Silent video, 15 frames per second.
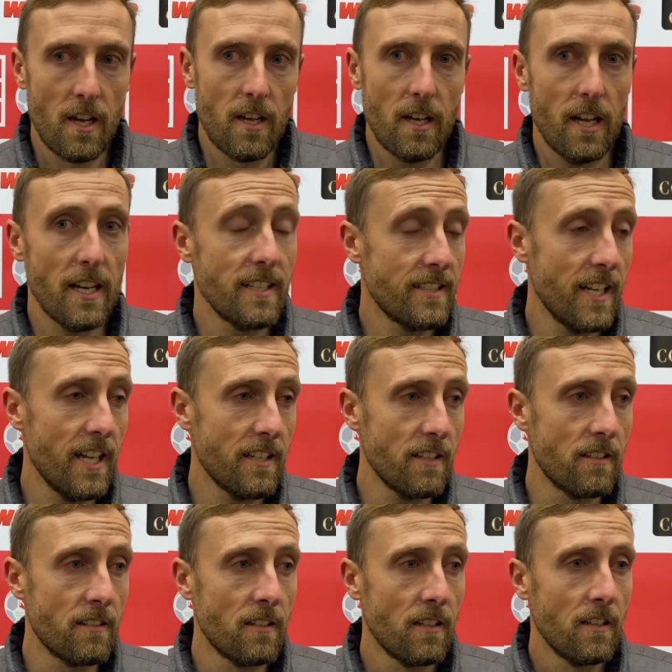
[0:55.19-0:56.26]
And it did,
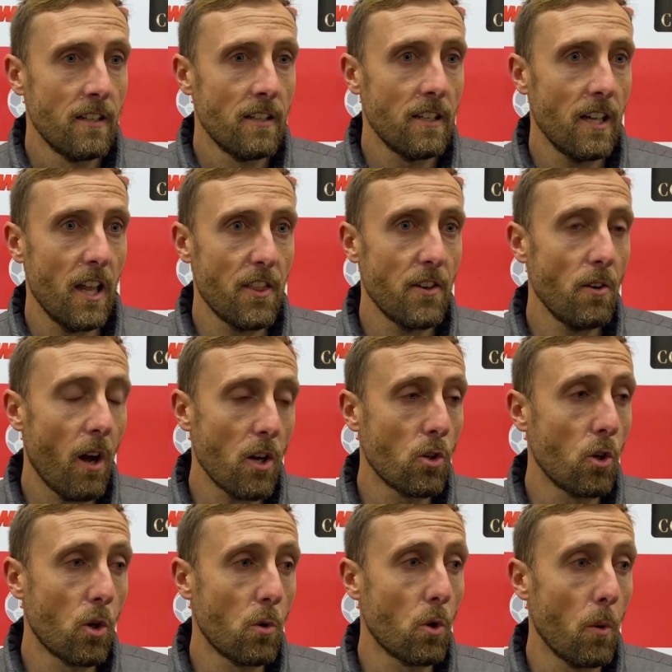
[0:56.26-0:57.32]
and I feel
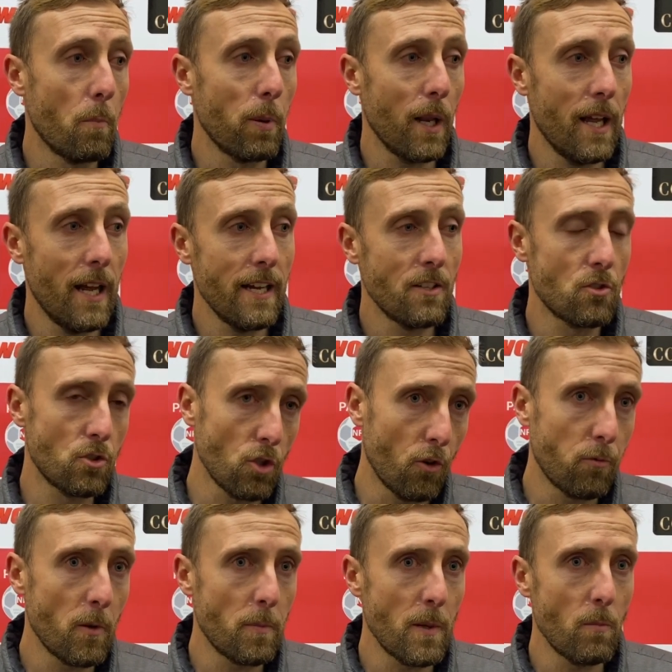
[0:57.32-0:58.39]
like good play and
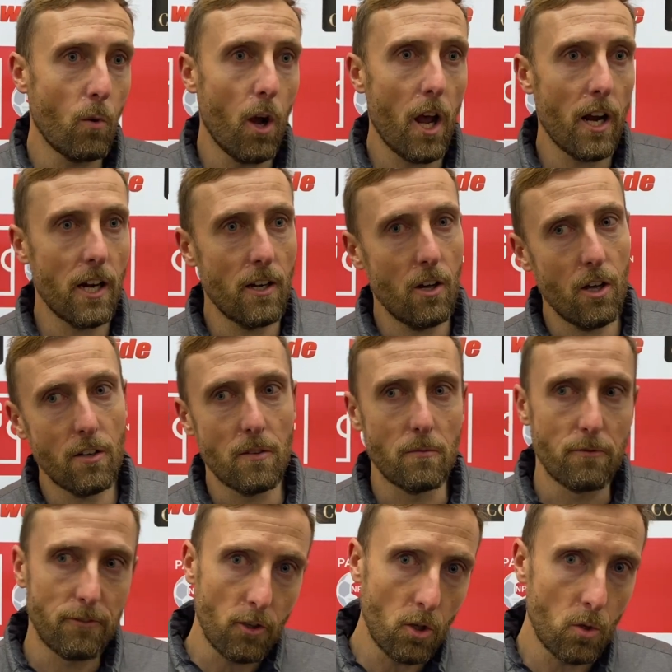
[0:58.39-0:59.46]
stuff we've been working on, and
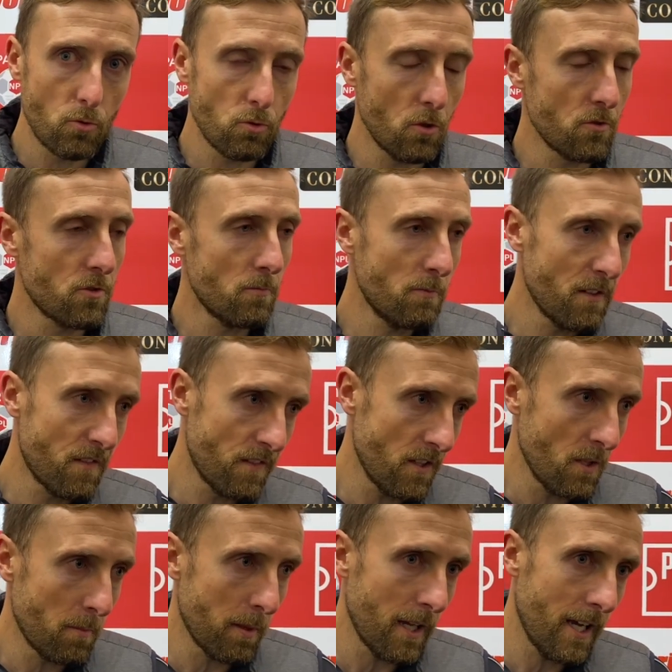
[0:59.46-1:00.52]
forward runs from
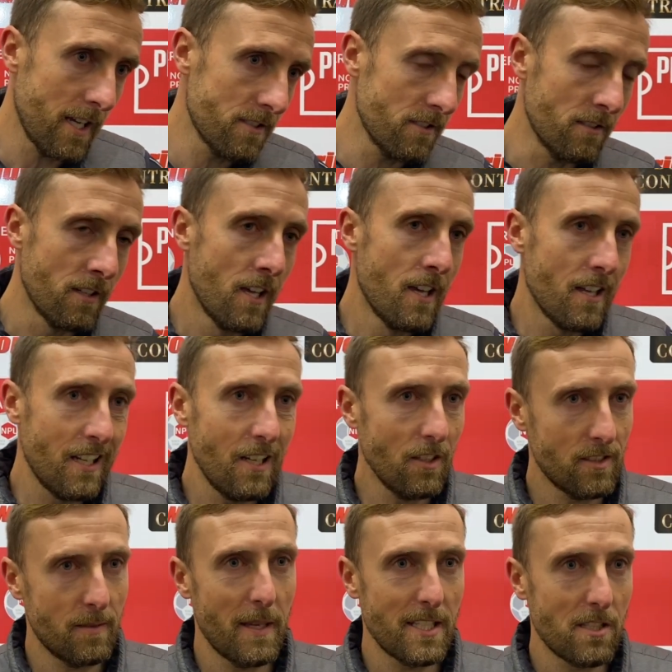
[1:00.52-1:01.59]
midfield players and little
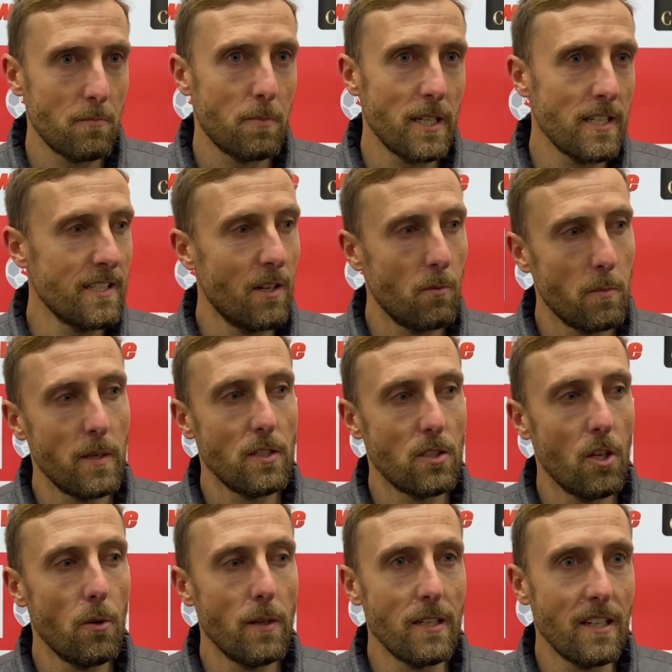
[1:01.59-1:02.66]
bits and pieces that we've been
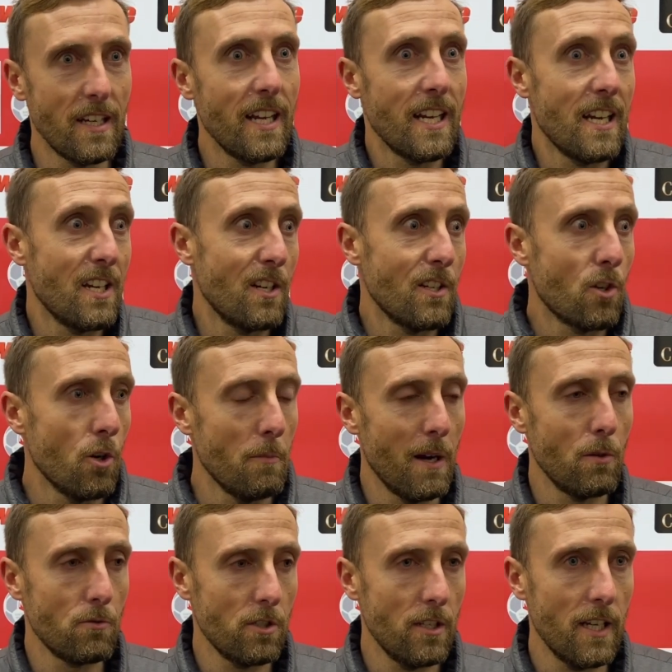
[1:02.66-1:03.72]
doing, it come
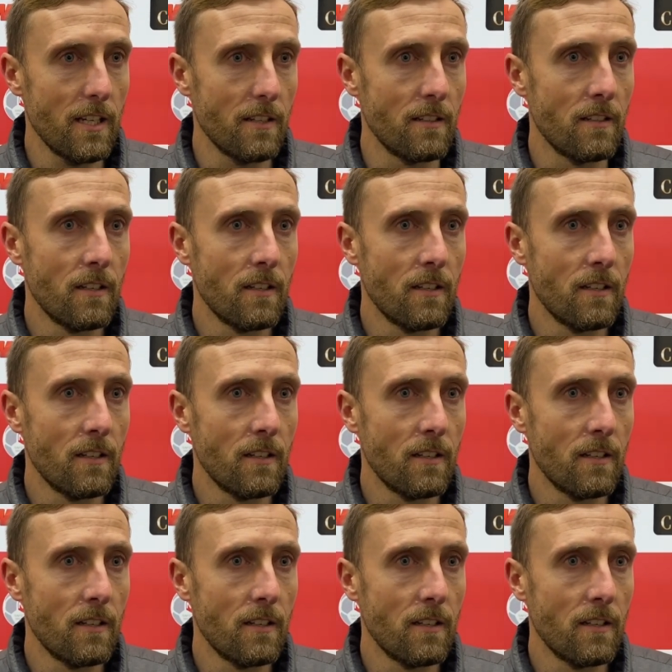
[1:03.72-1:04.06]
out today. And